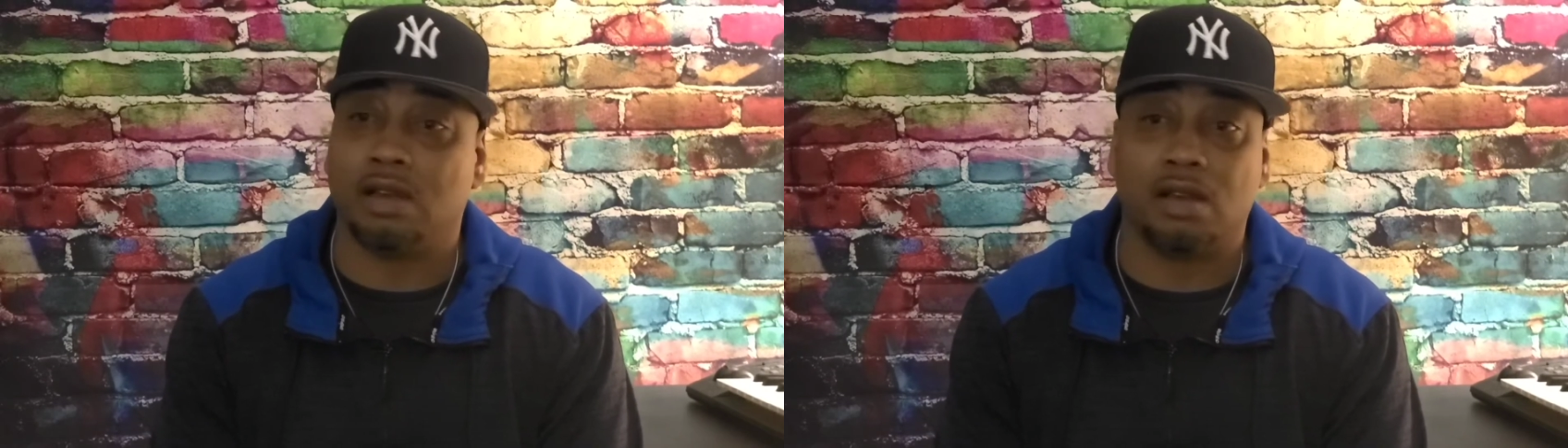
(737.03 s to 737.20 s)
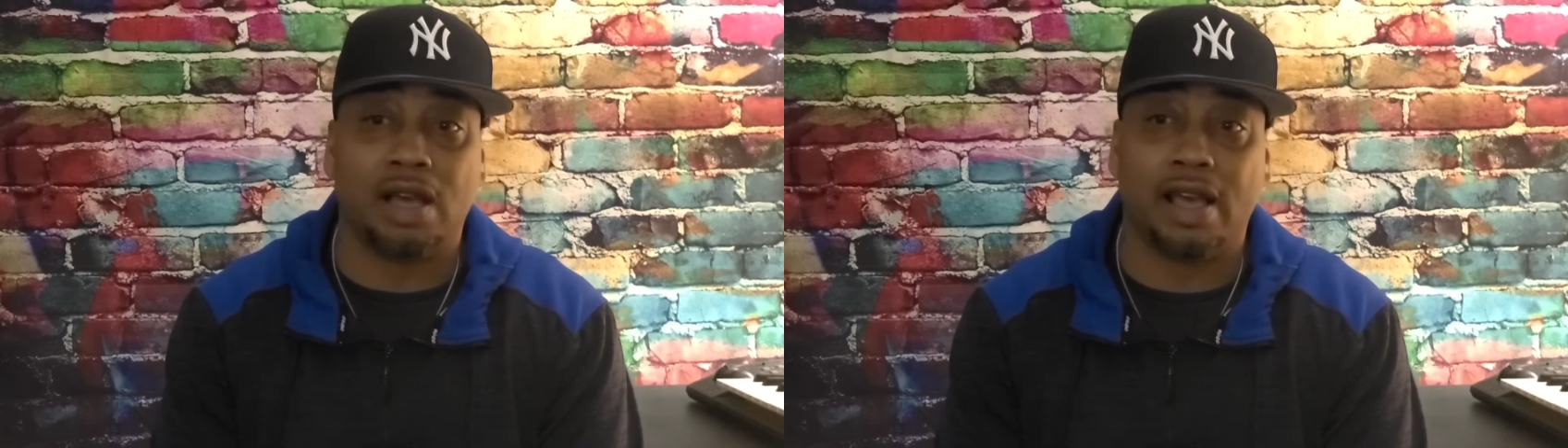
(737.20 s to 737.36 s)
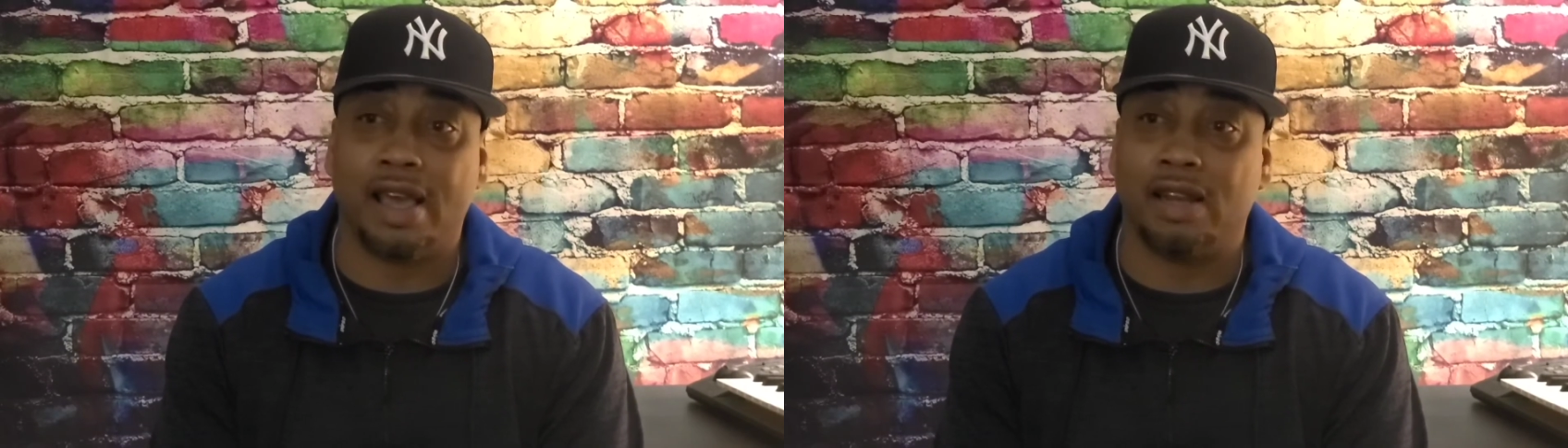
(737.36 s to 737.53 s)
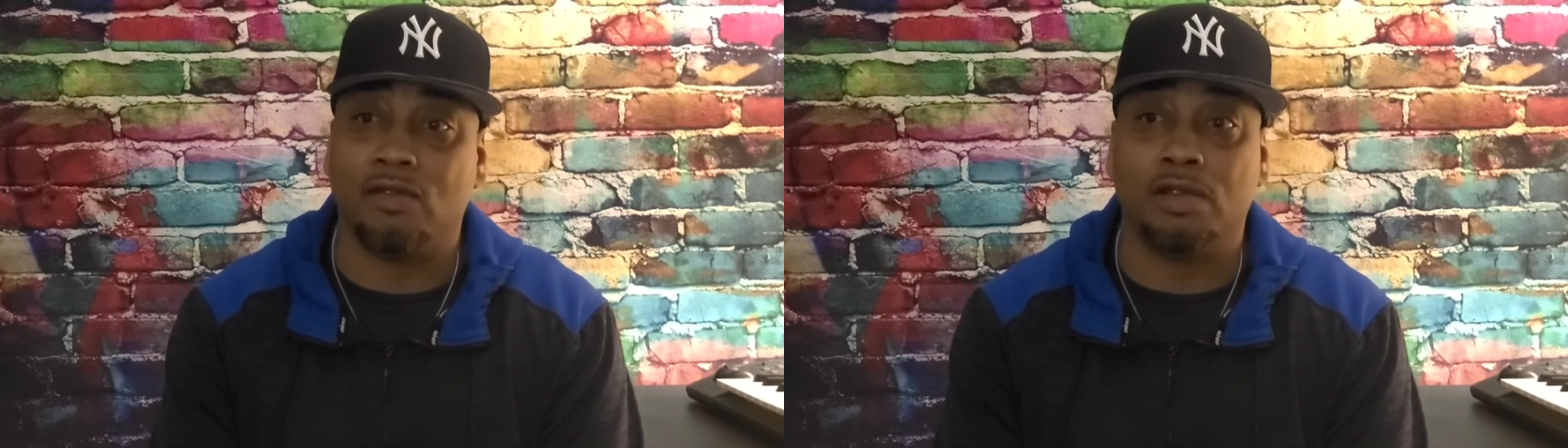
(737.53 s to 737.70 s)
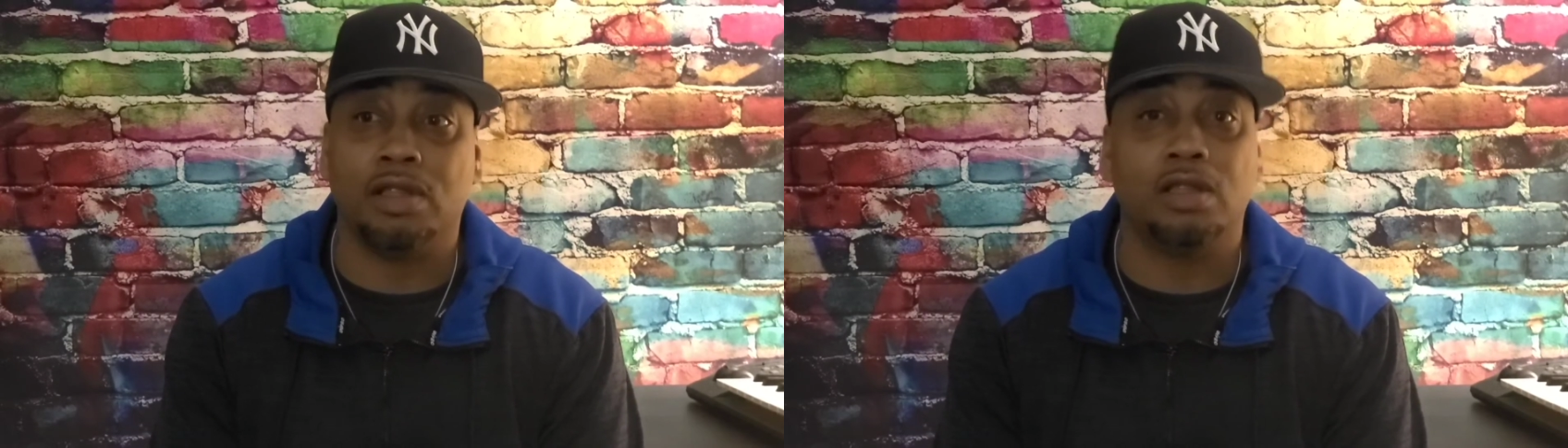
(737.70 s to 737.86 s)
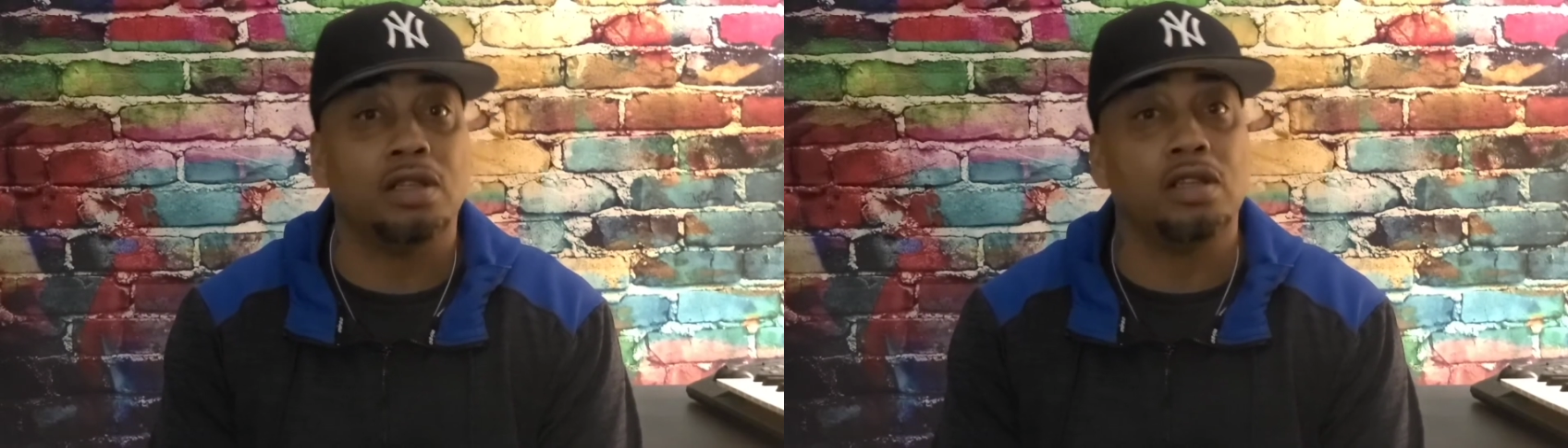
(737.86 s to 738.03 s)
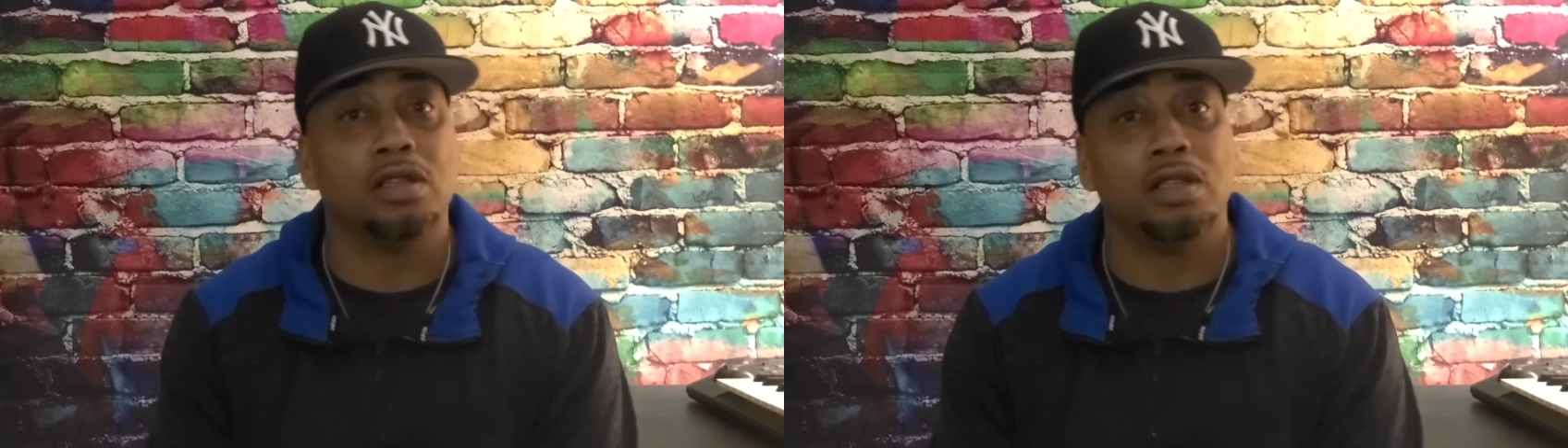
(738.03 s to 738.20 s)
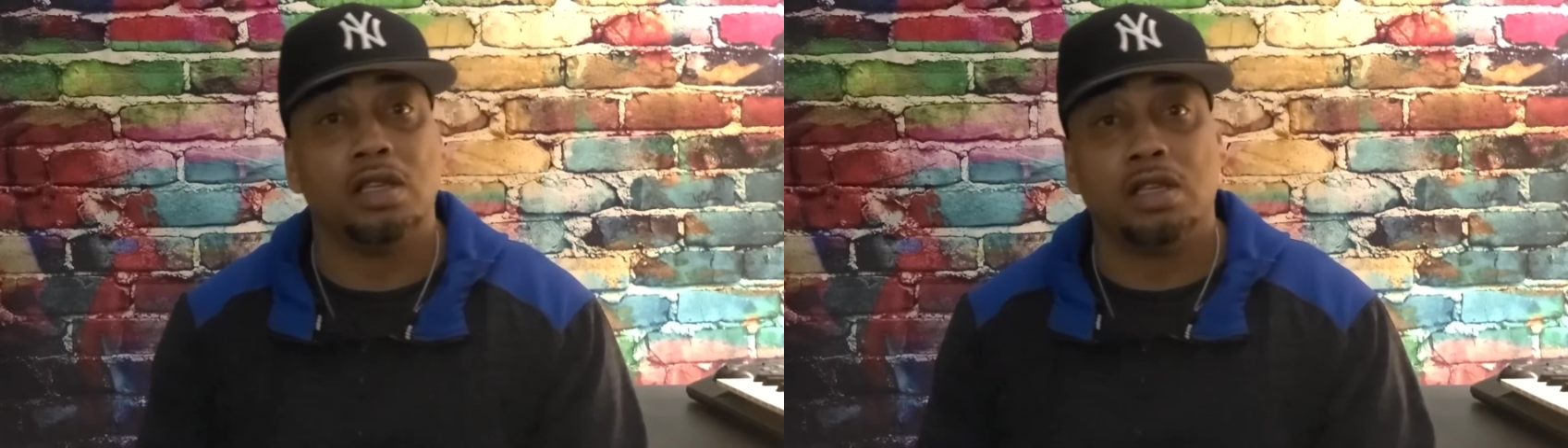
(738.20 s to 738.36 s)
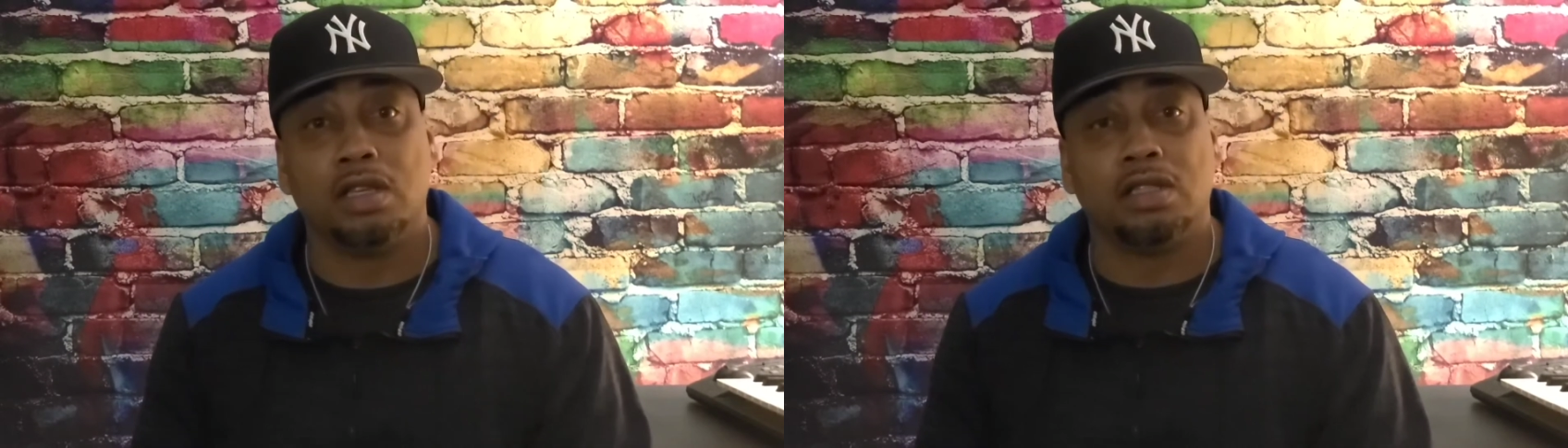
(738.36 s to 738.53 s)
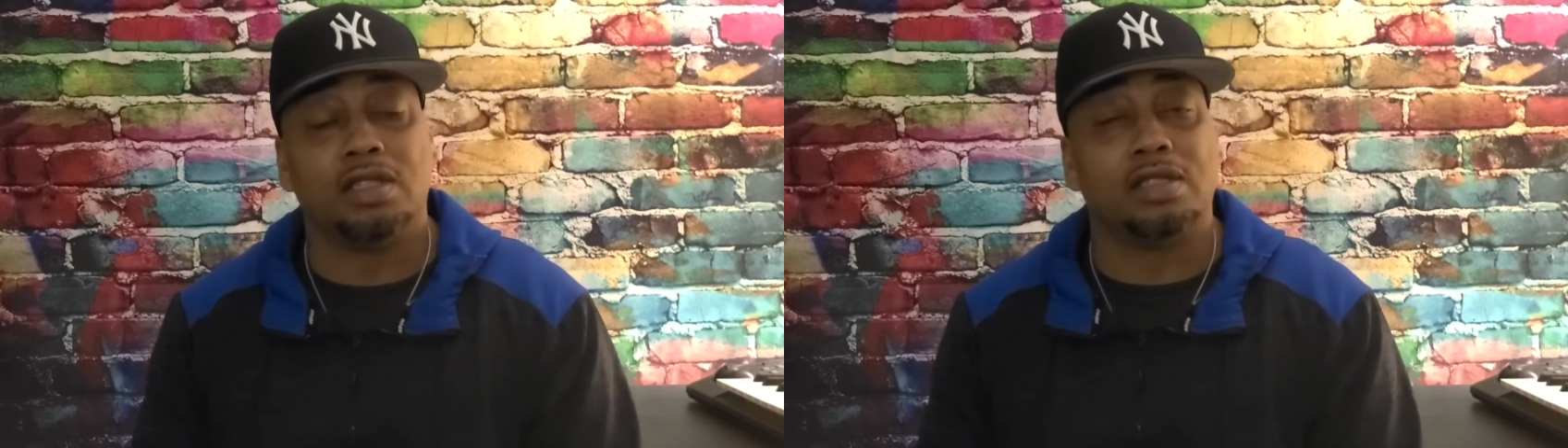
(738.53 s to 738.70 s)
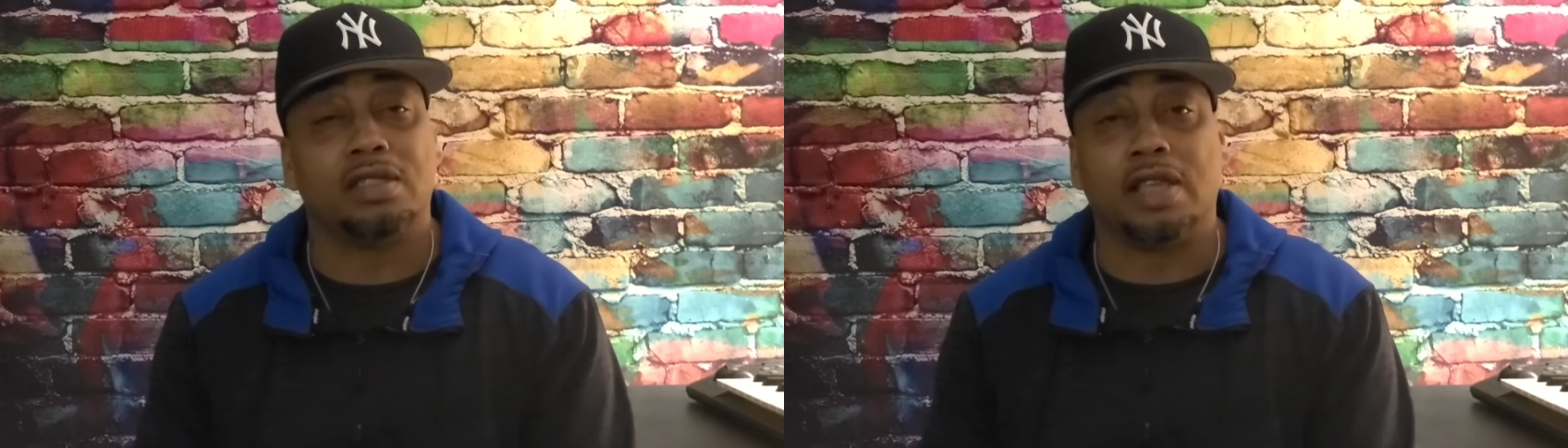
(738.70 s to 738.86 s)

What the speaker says: I had to really just